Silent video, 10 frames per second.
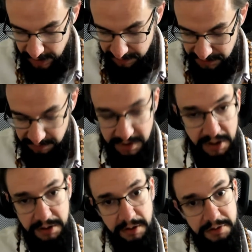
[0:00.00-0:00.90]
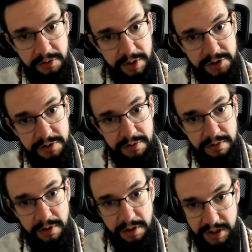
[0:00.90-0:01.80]
I've seen very little integration
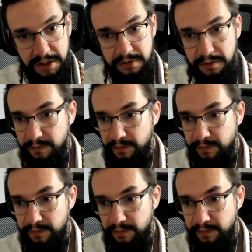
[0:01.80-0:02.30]
on that.